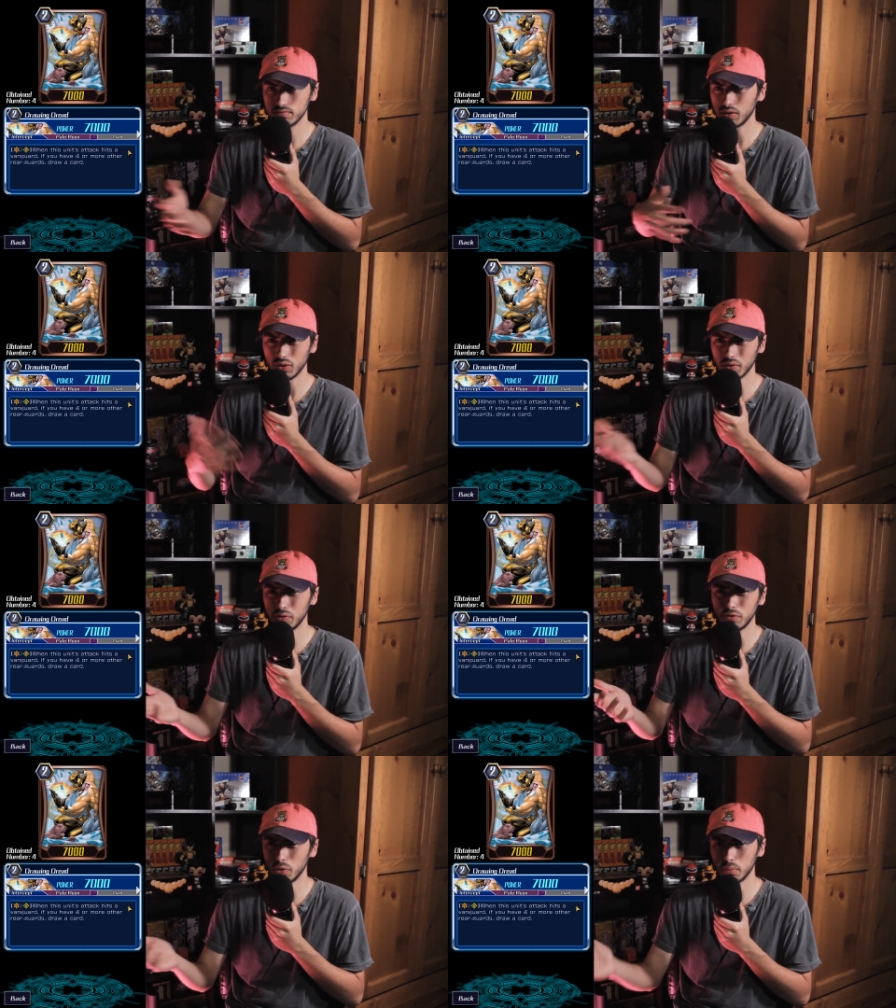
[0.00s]
If you have a
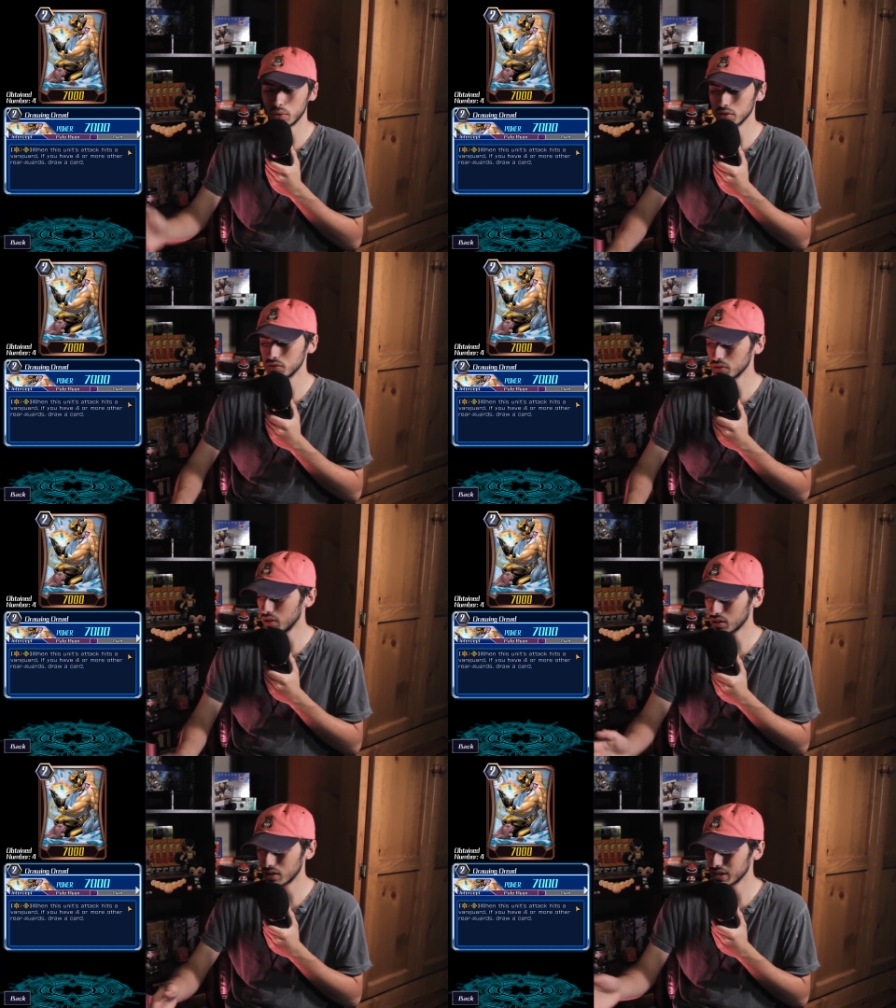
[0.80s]
full board, you
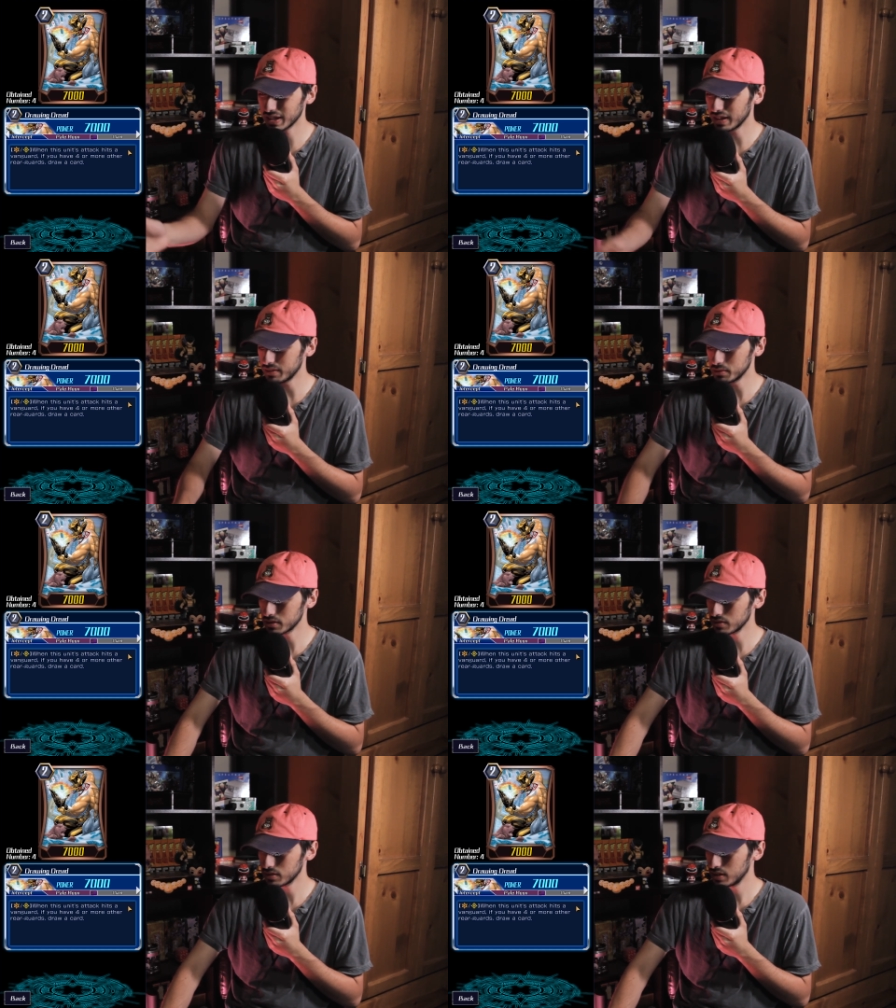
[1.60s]
draw a card. Yeah, he
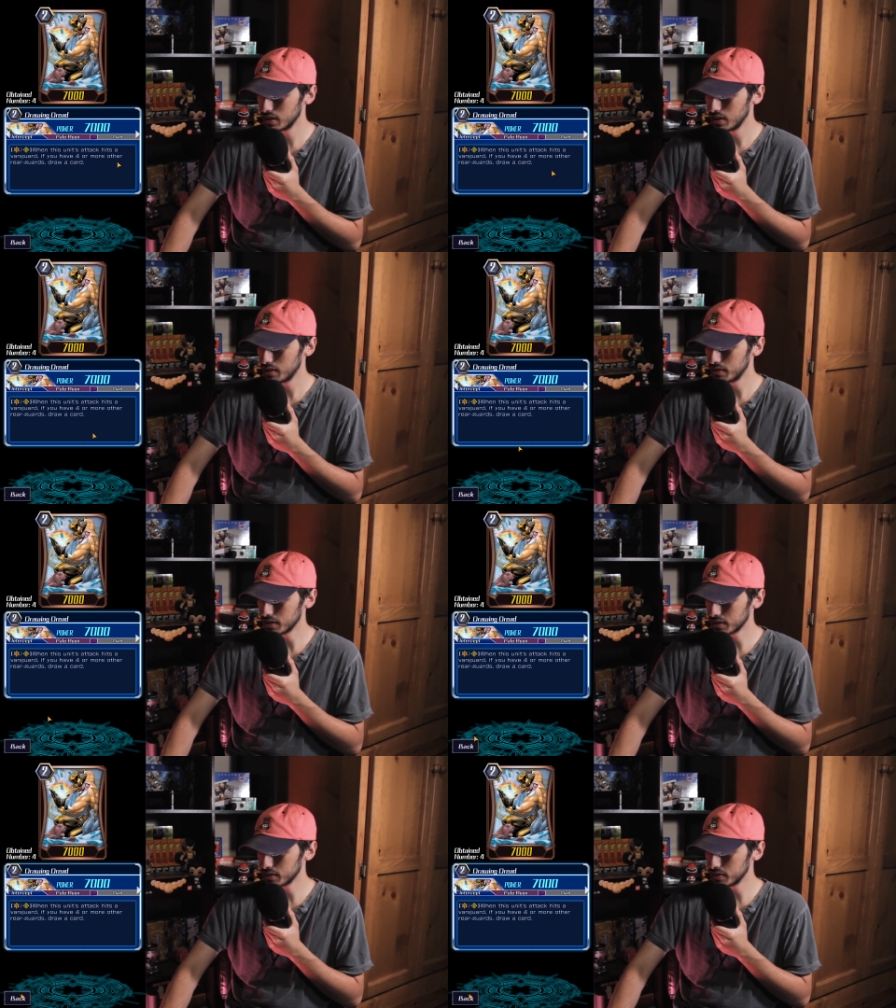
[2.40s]
wasn't
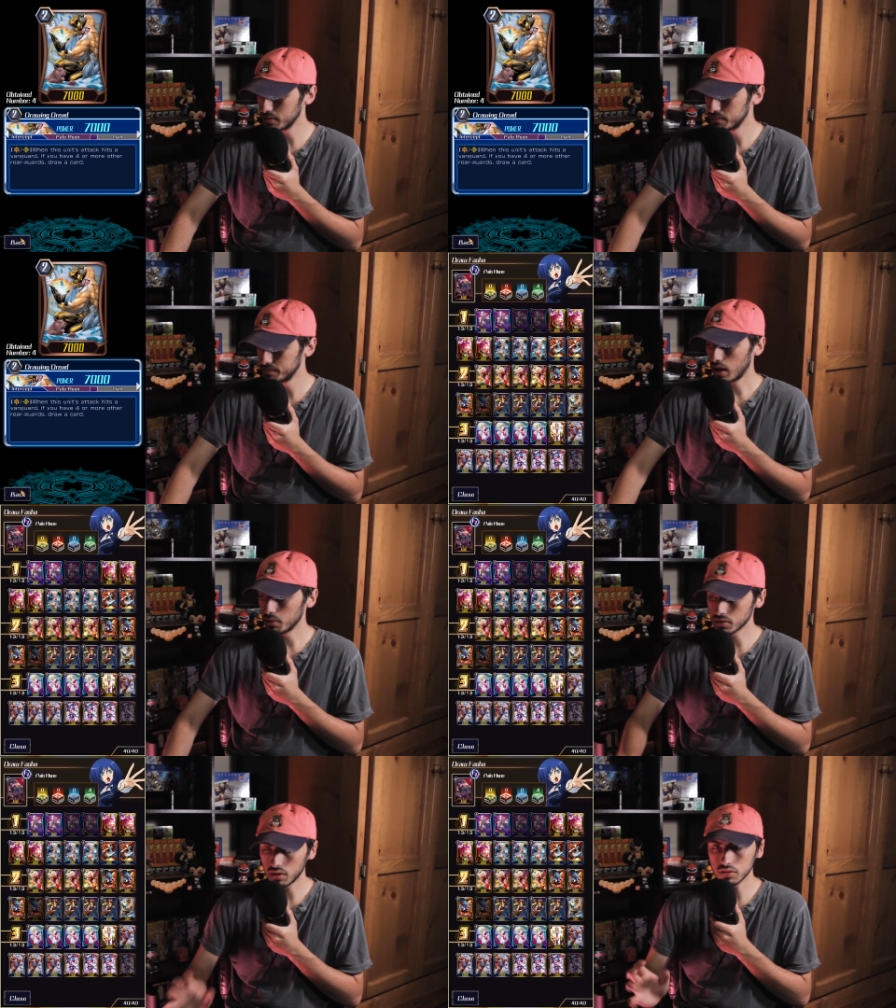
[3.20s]
very good.
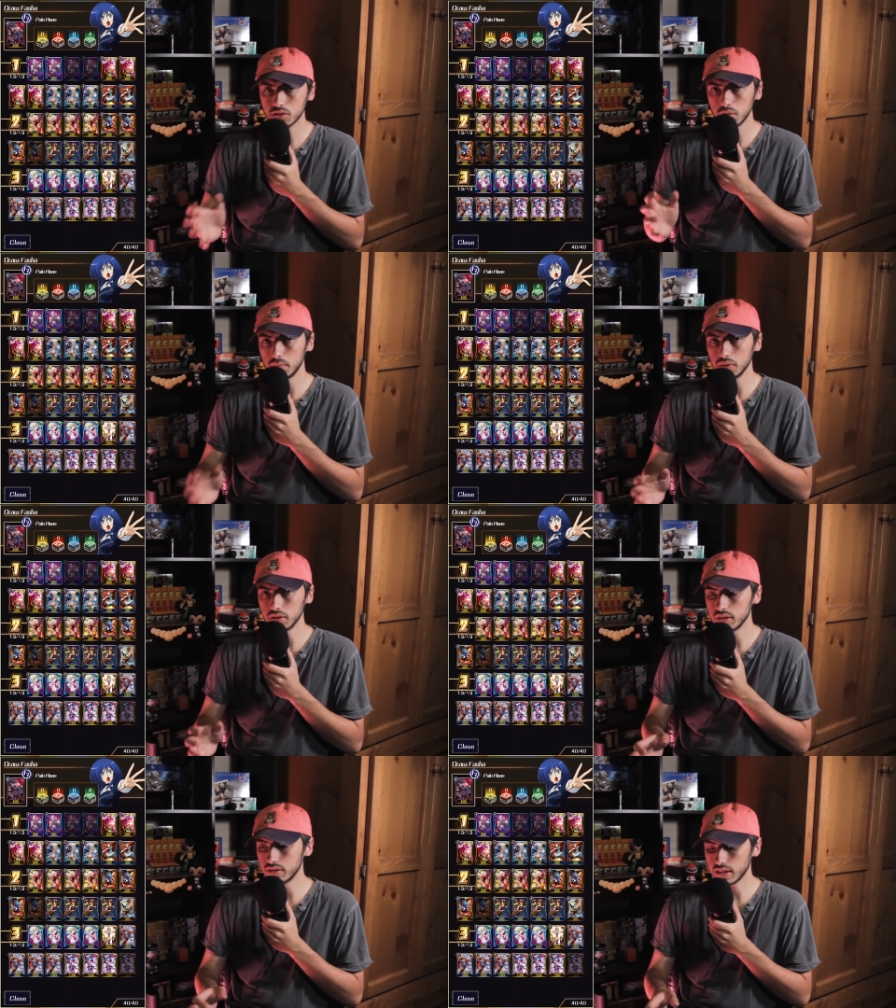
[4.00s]
I was also
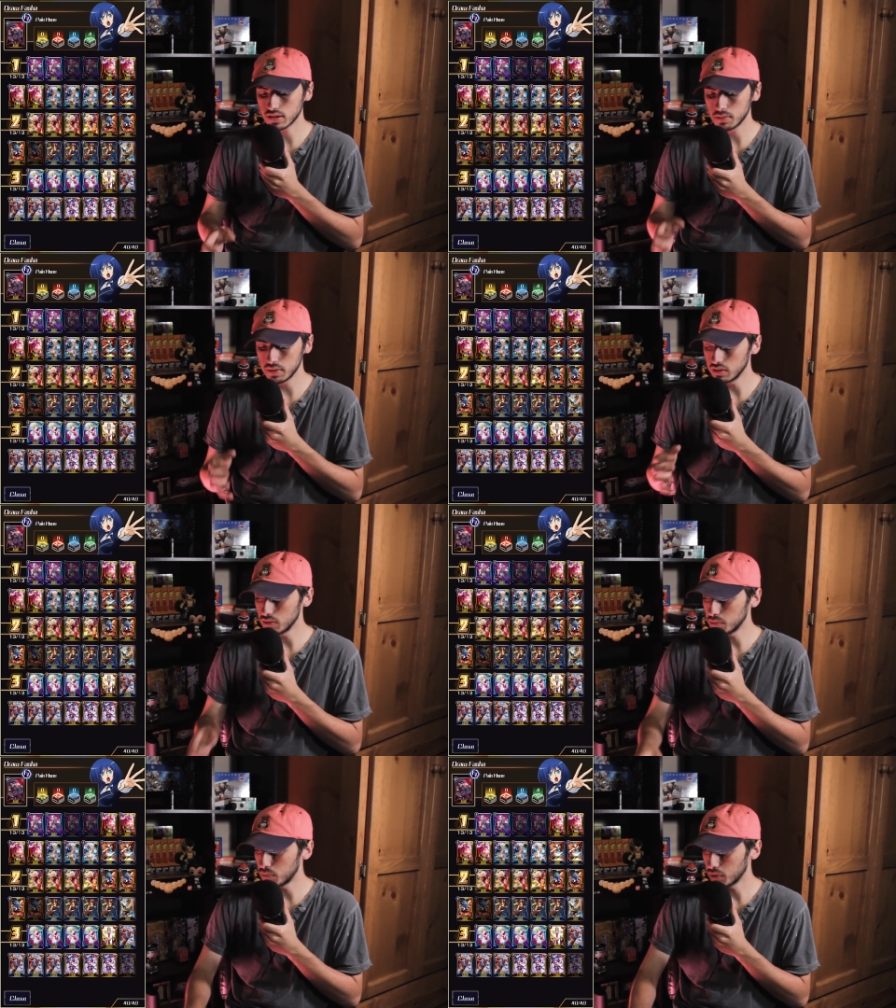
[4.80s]
building the deck to be a
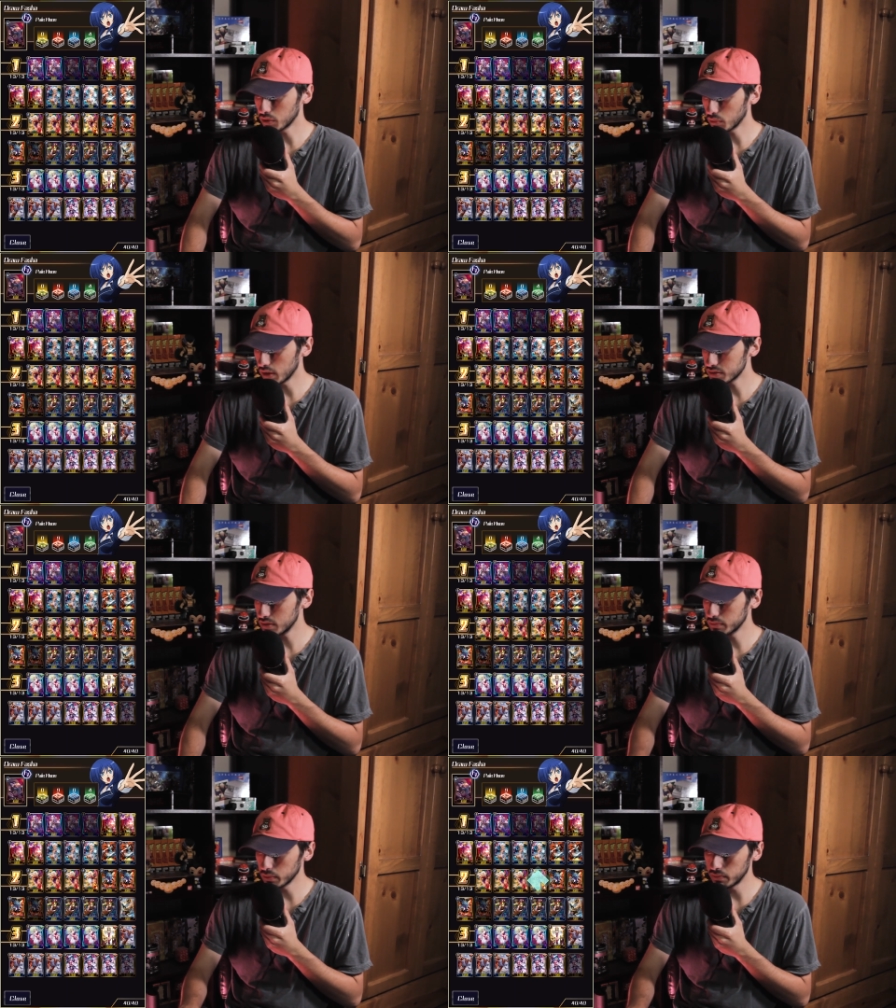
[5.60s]
little more
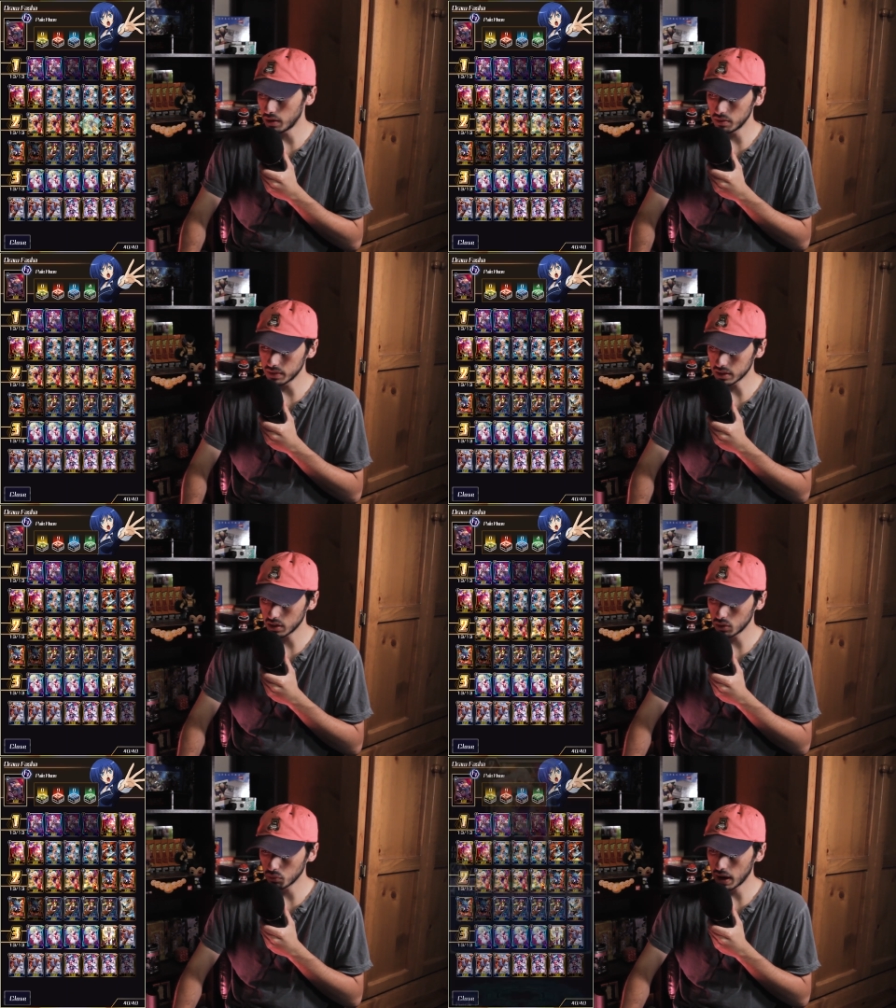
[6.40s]
aggressive, revolving
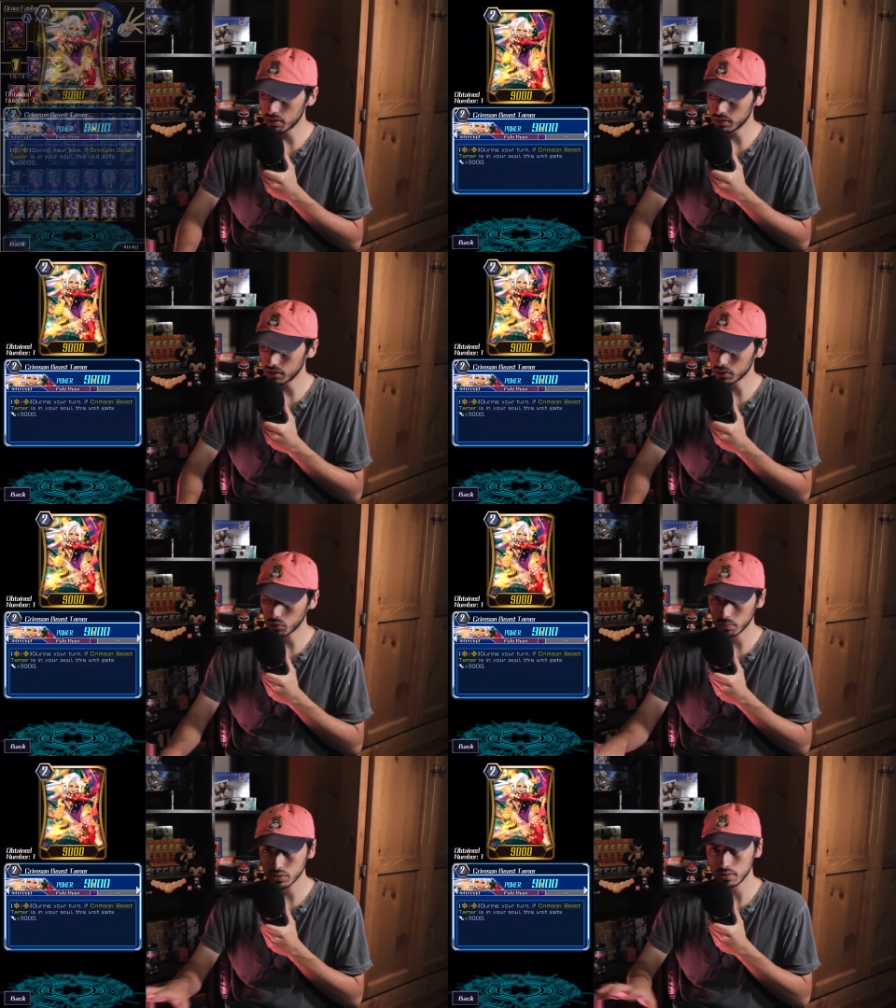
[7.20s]
around the
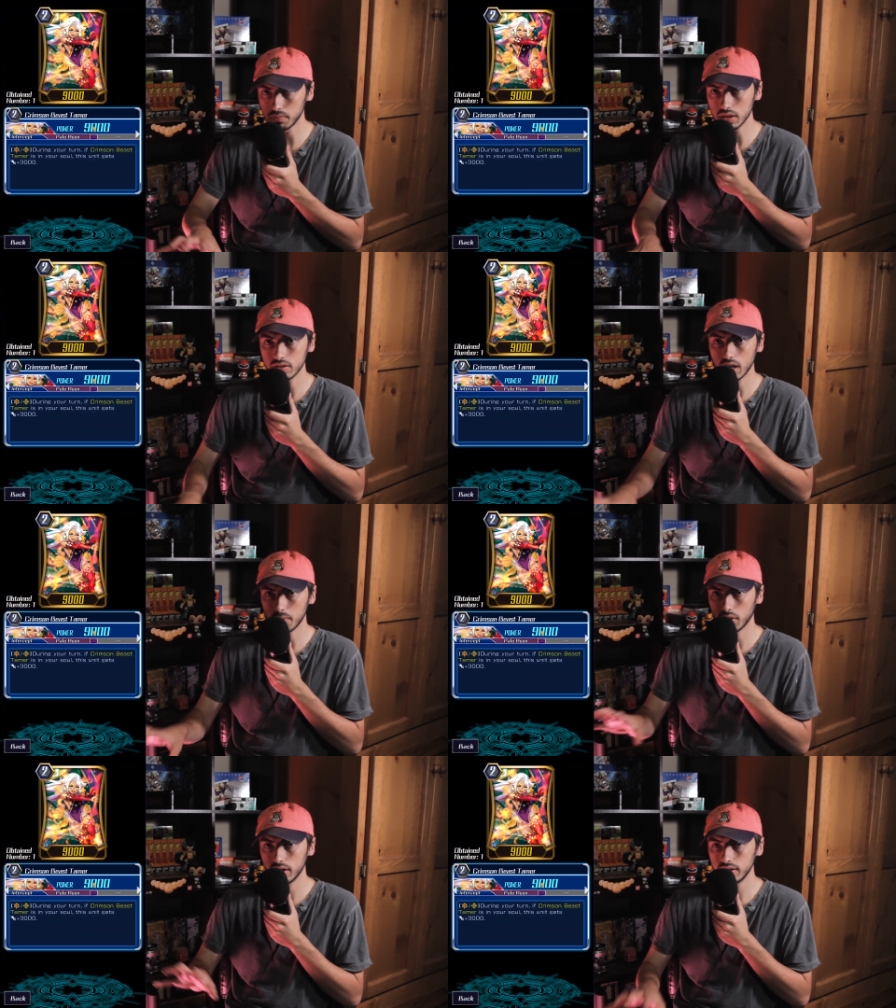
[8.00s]
Crimson Beast
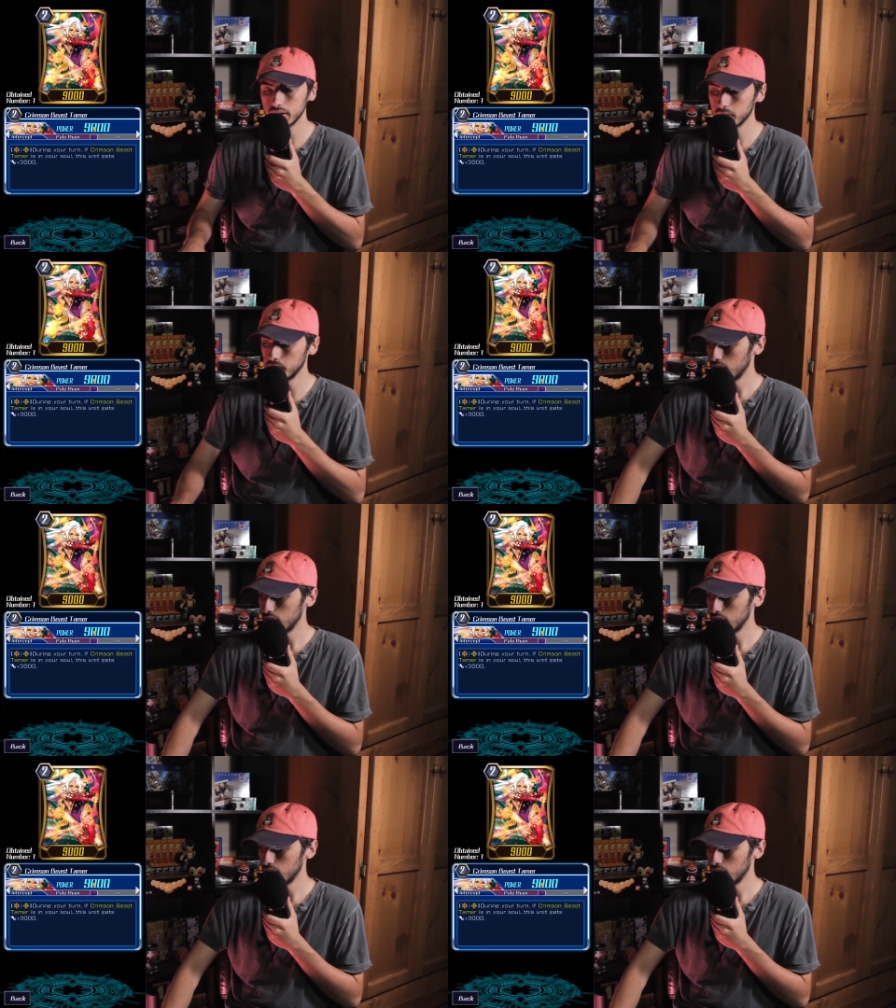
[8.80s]
Tamer idea.